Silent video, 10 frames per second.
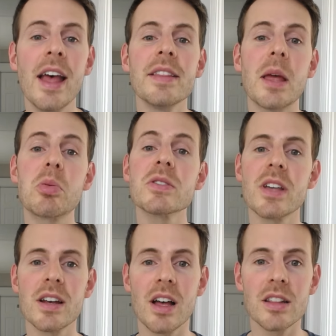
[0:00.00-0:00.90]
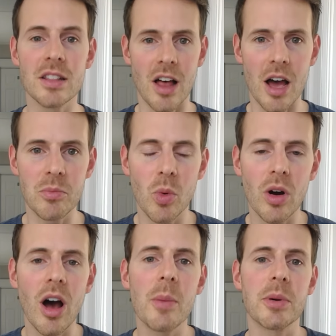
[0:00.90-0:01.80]
they present a lot
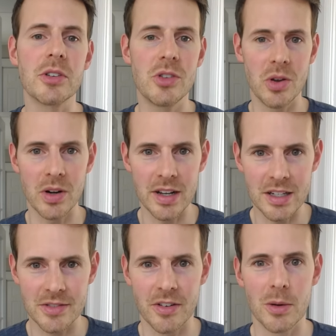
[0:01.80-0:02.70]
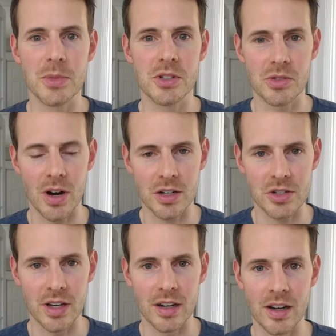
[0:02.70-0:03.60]
more opportunities for
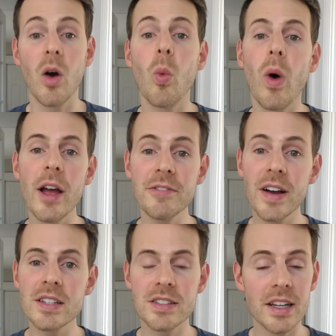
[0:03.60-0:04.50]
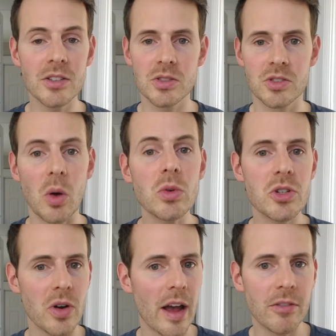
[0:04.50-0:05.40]
obstruction. Wi-Fi signals don't
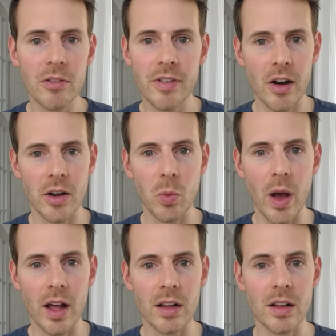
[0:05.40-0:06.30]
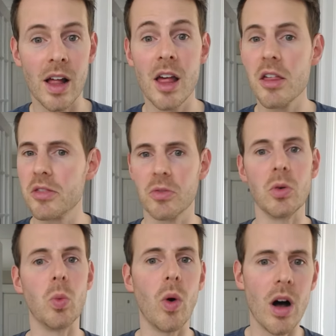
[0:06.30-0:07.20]
travel very well through
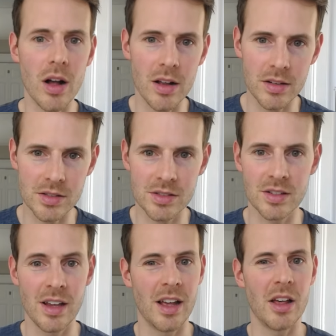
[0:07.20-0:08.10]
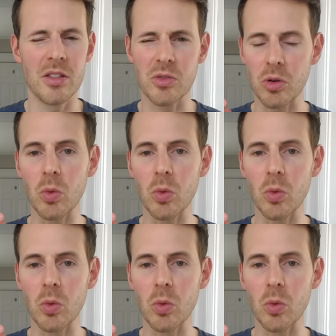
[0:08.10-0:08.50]
walls, through